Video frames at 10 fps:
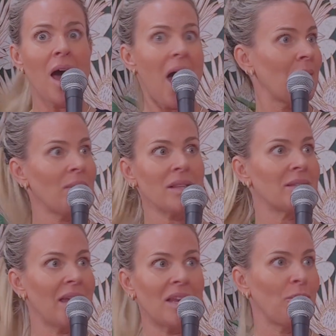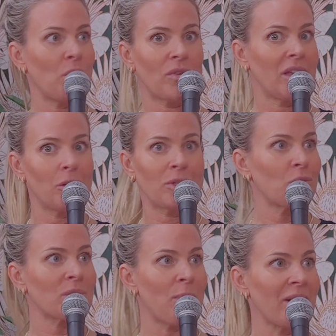I'm not saying if you have a kid who's
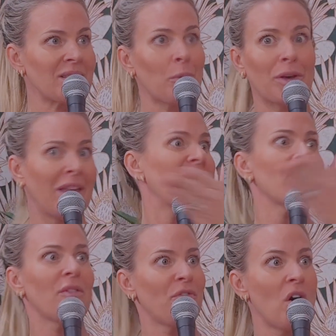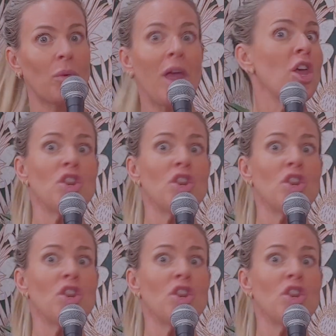irresponsible, give them a phone.